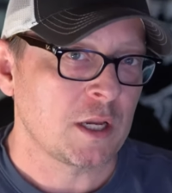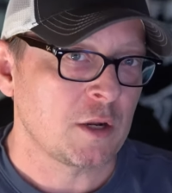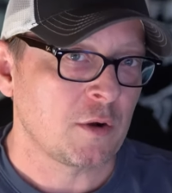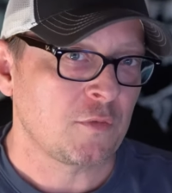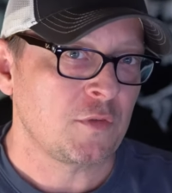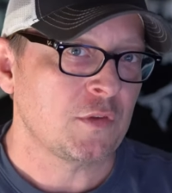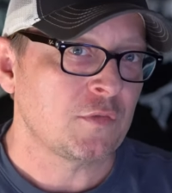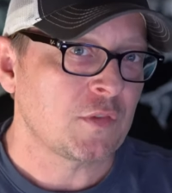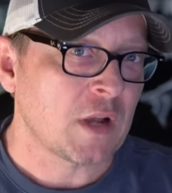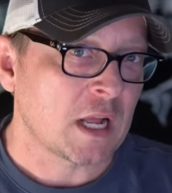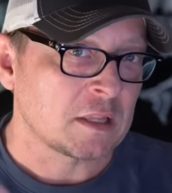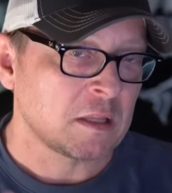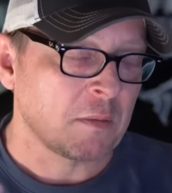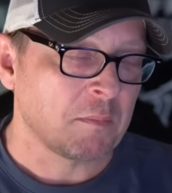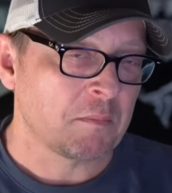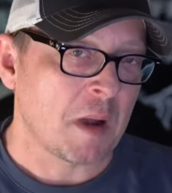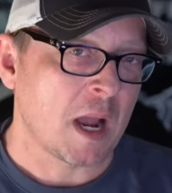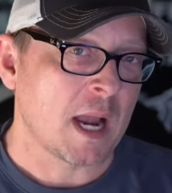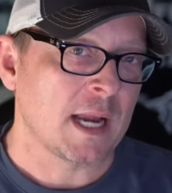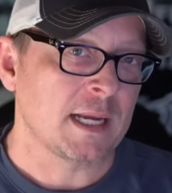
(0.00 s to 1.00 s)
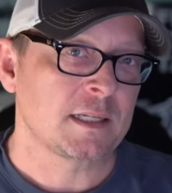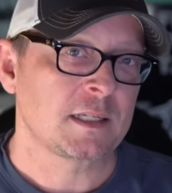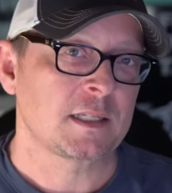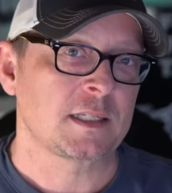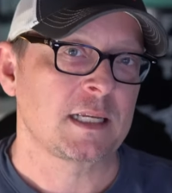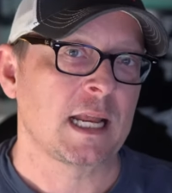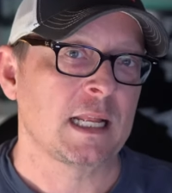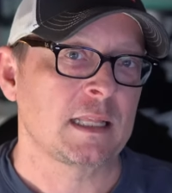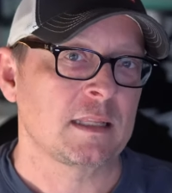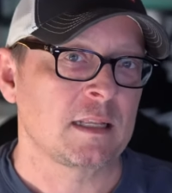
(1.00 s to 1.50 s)
If you've got the
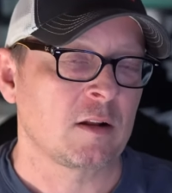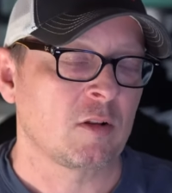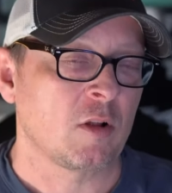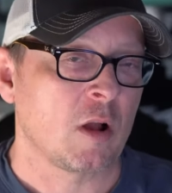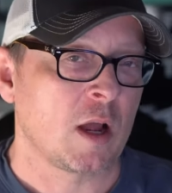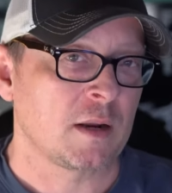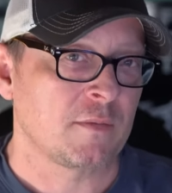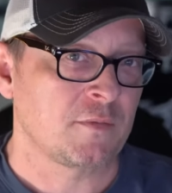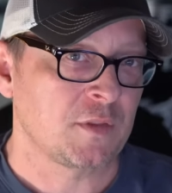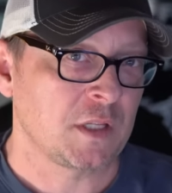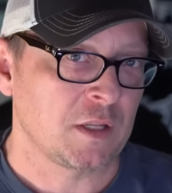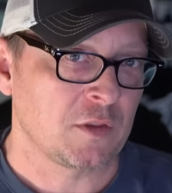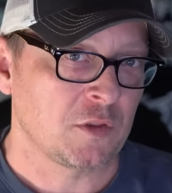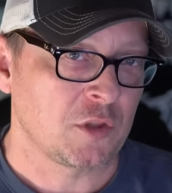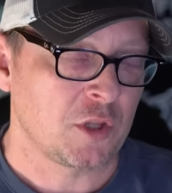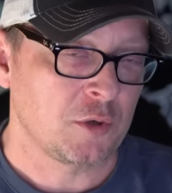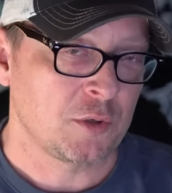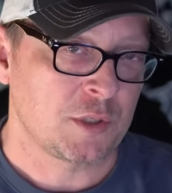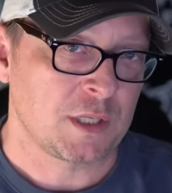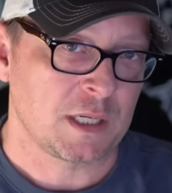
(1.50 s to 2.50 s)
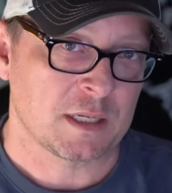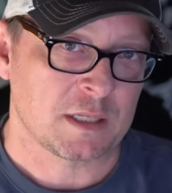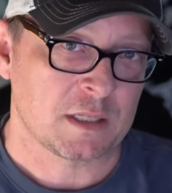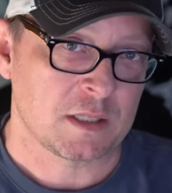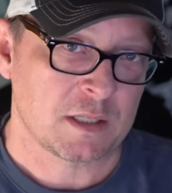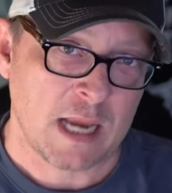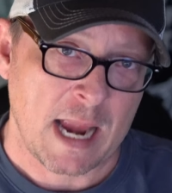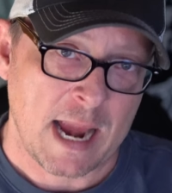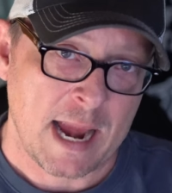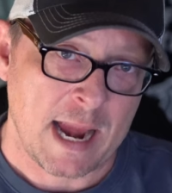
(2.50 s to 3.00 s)
mindset that a lot of the
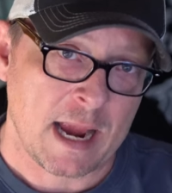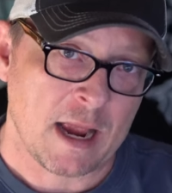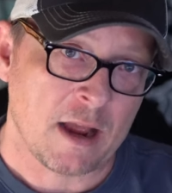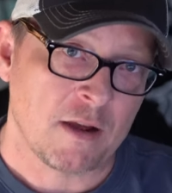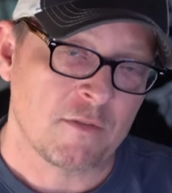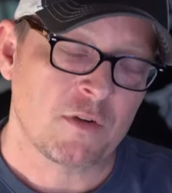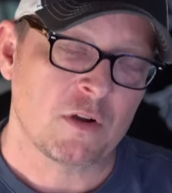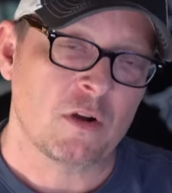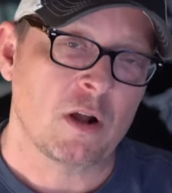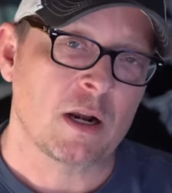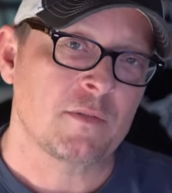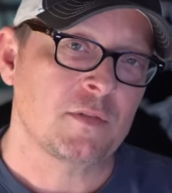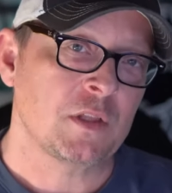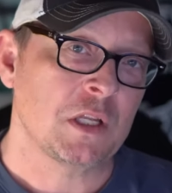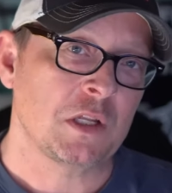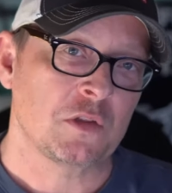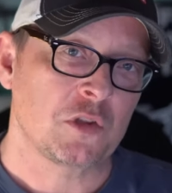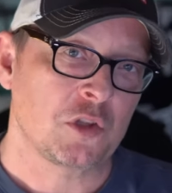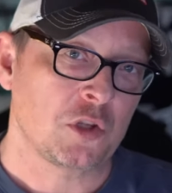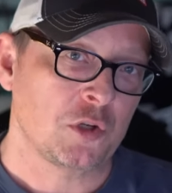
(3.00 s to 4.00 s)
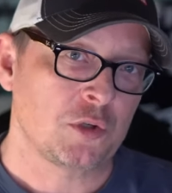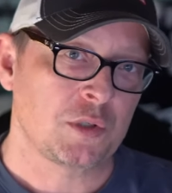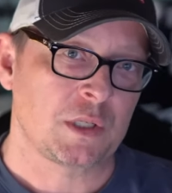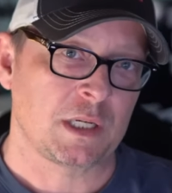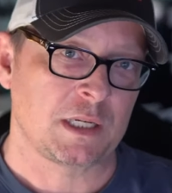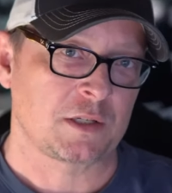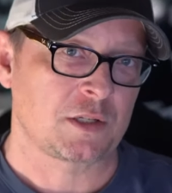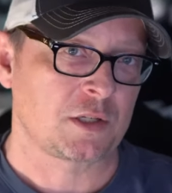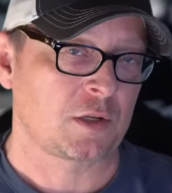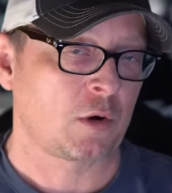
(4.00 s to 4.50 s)
enthusiasts have, a lot of the
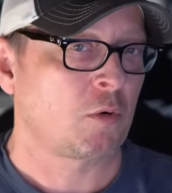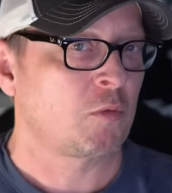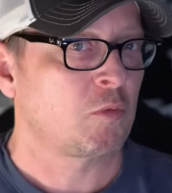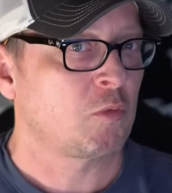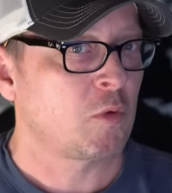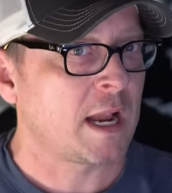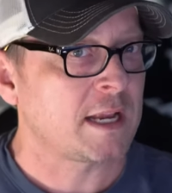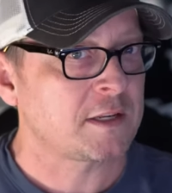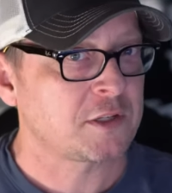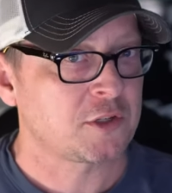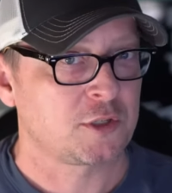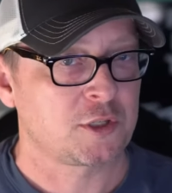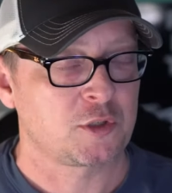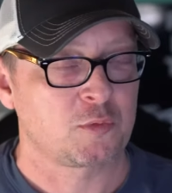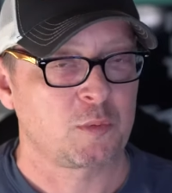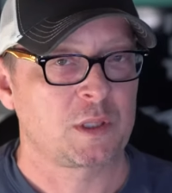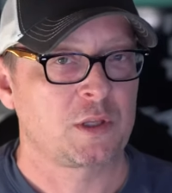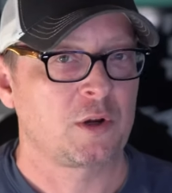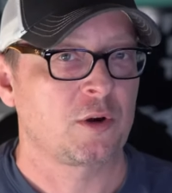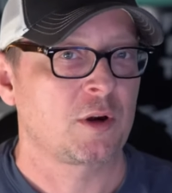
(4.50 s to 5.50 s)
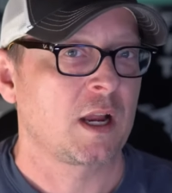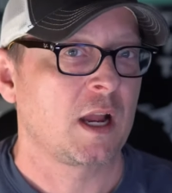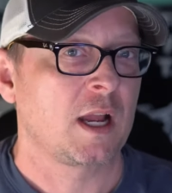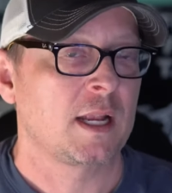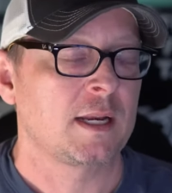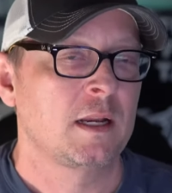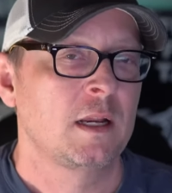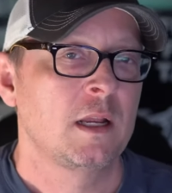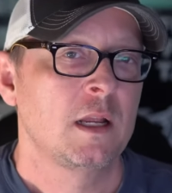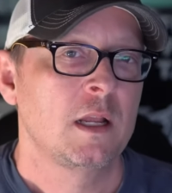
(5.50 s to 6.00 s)
enthusiasts are restless with their
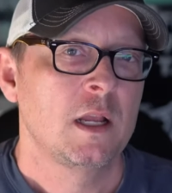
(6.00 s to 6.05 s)
gun.